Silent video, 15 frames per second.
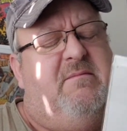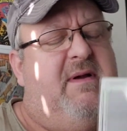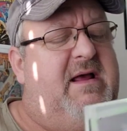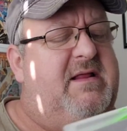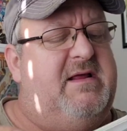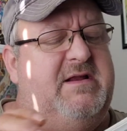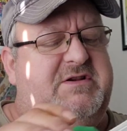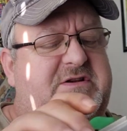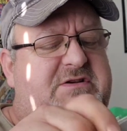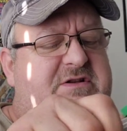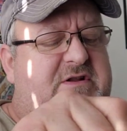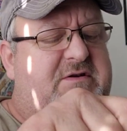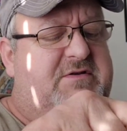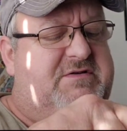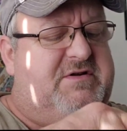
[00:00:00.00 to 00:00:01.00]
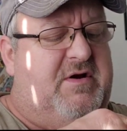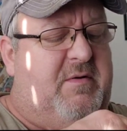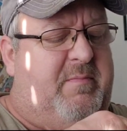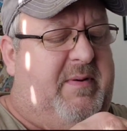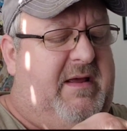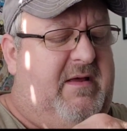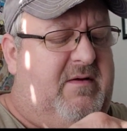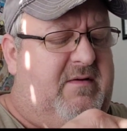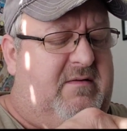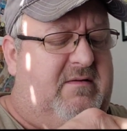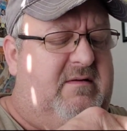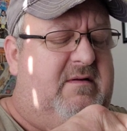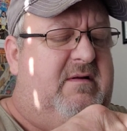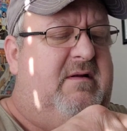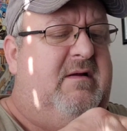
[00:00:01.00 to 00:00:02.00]
man, they just lose their appeal.
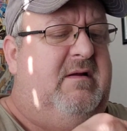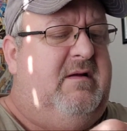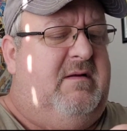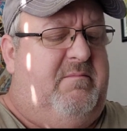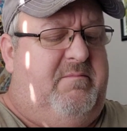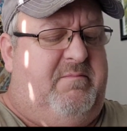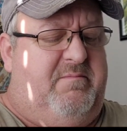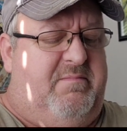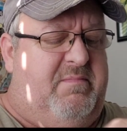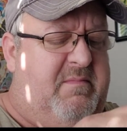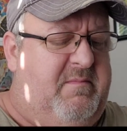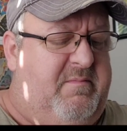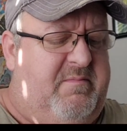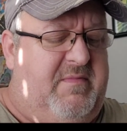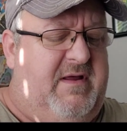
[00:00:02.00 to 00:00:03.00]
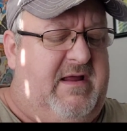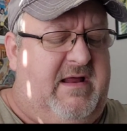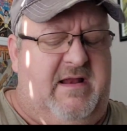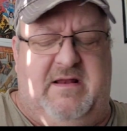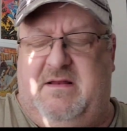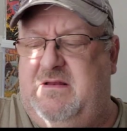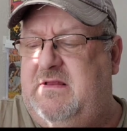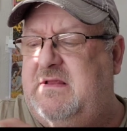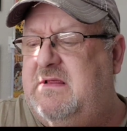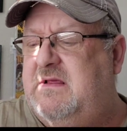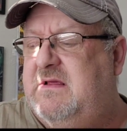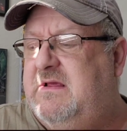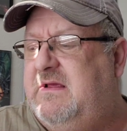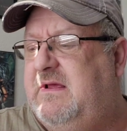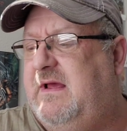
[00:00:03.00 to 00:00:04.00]
And
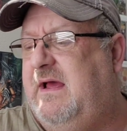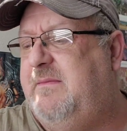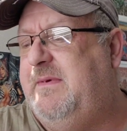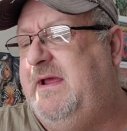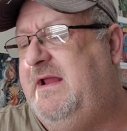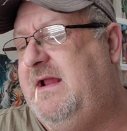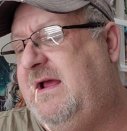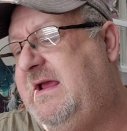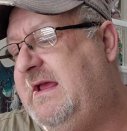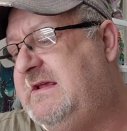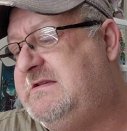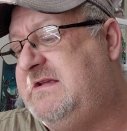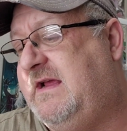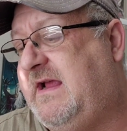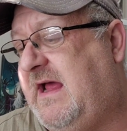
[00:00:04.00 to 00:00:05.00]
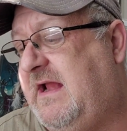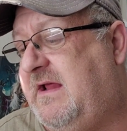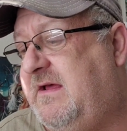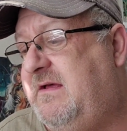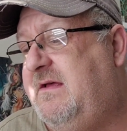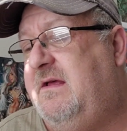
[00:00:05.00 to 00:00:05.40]
I mean, I guess they've kind